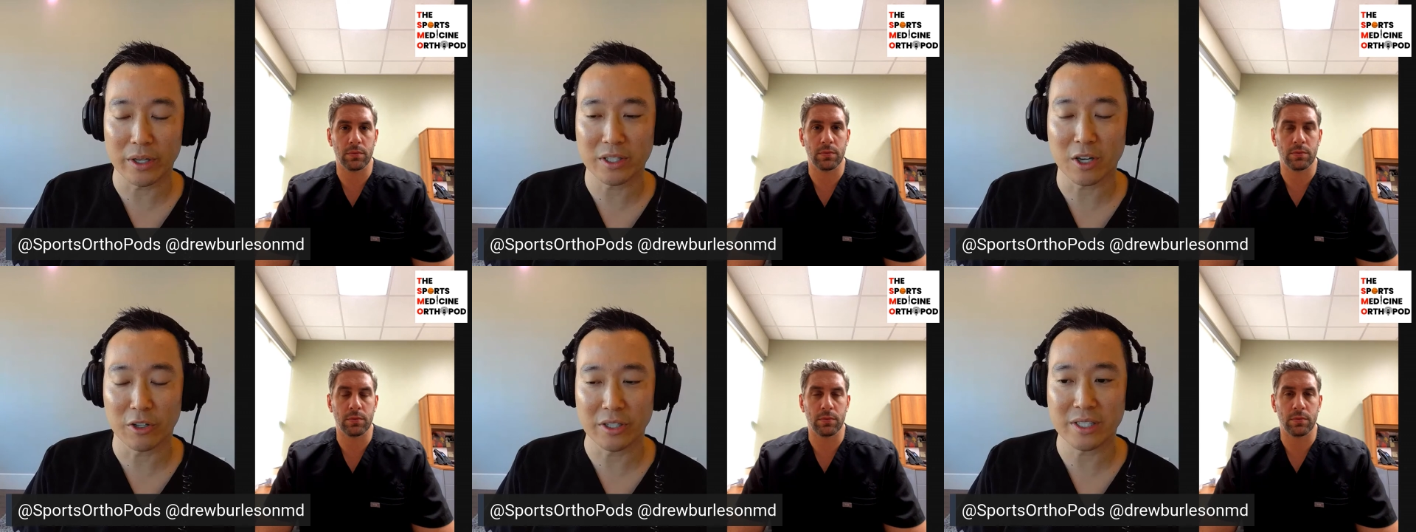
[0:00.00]

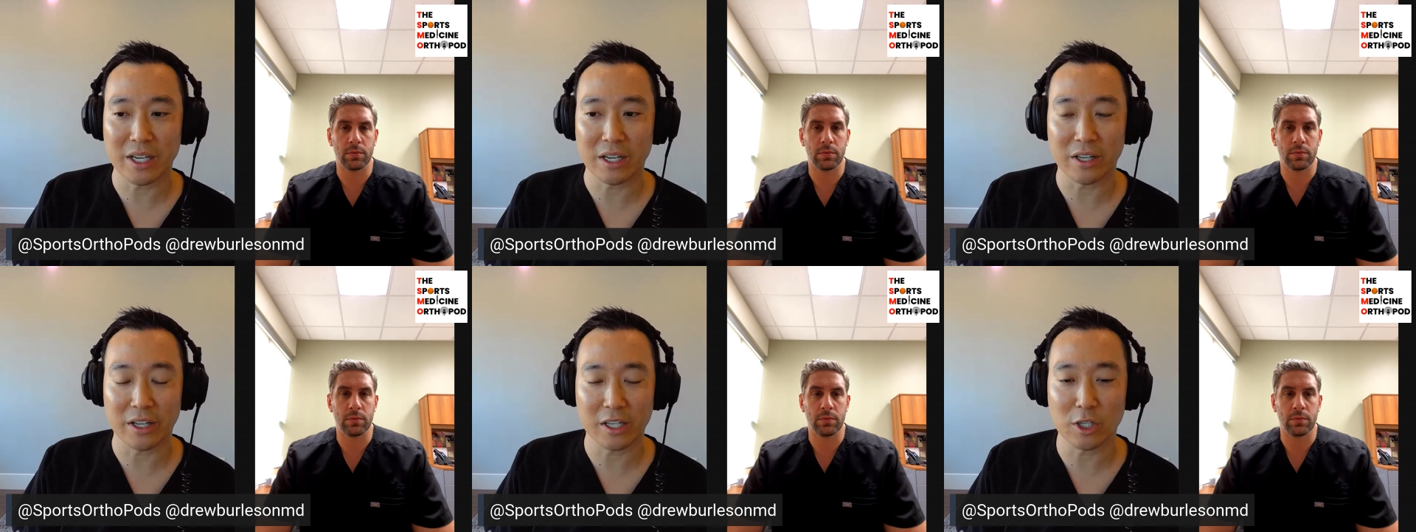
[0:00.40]
Speaker 1: it's hard to
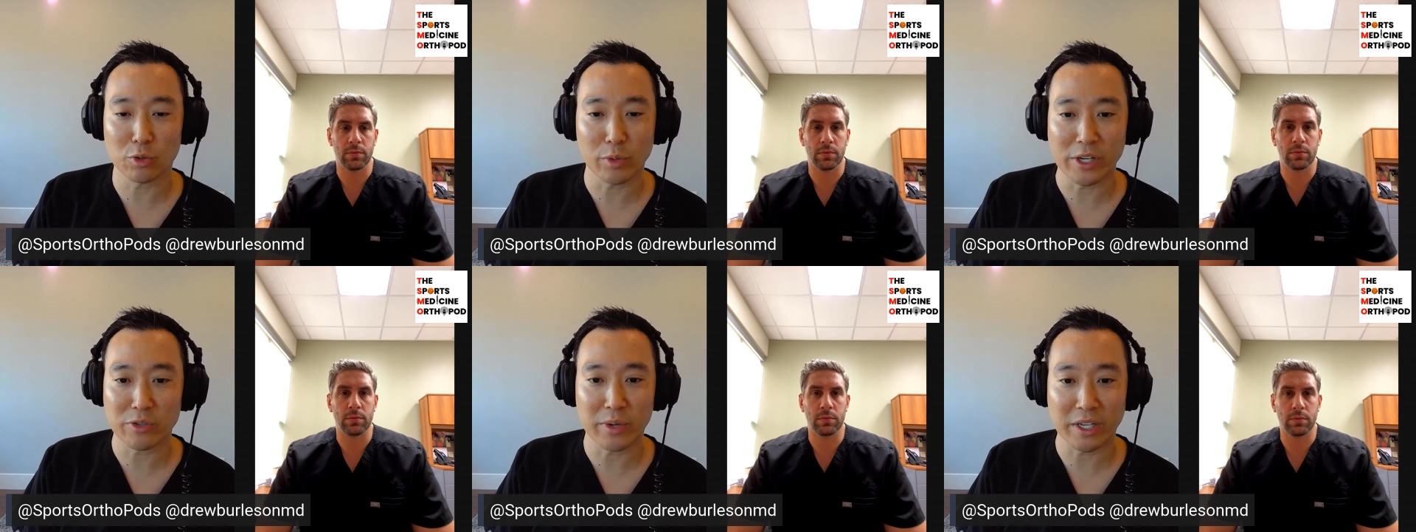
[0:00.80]
say like he's
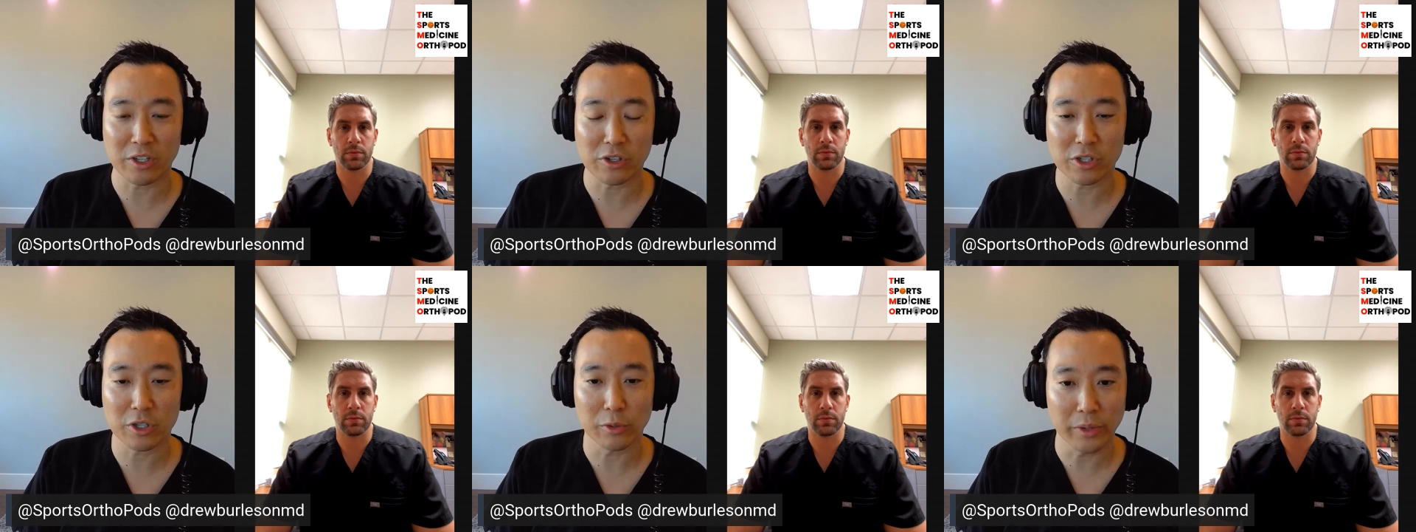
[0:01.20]

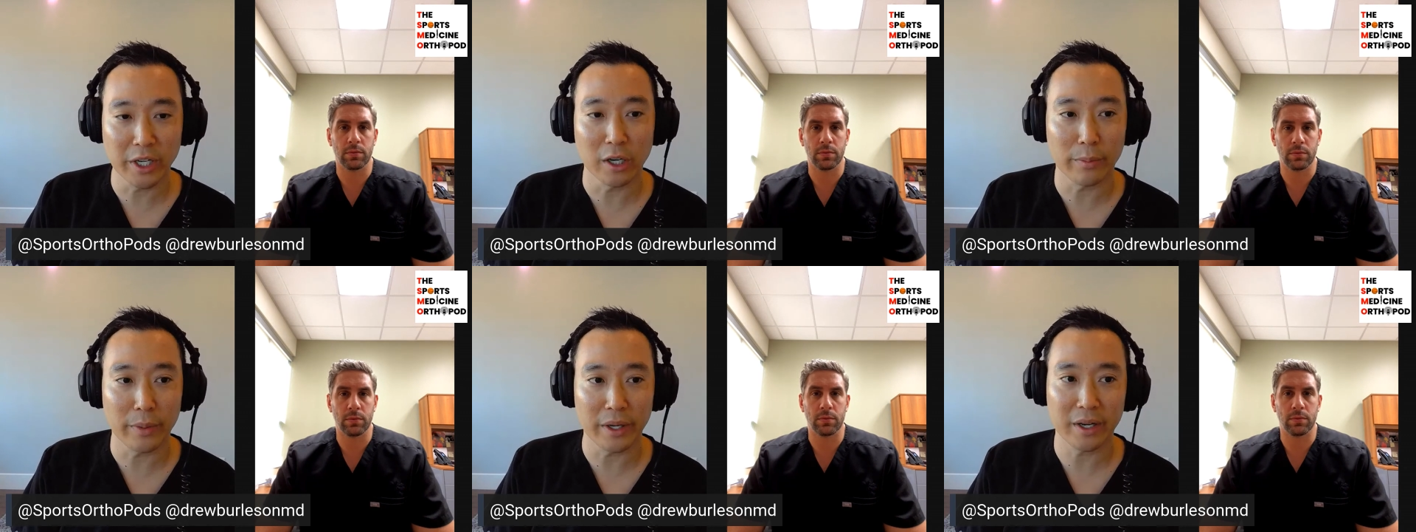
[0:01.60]
resurrected his
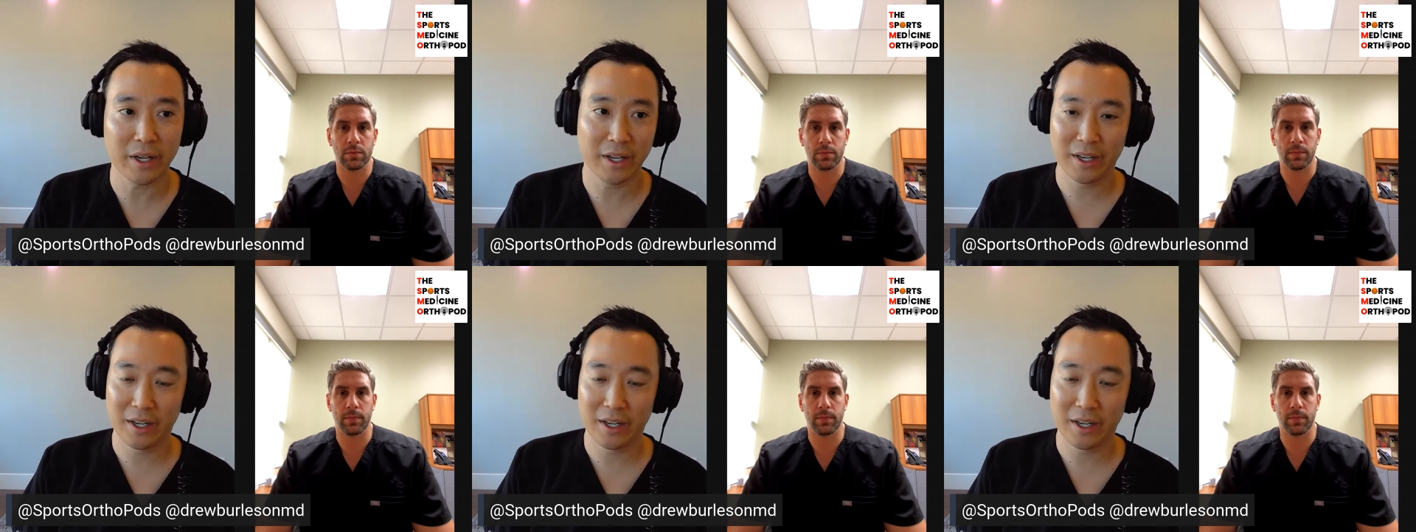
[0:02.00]
career, but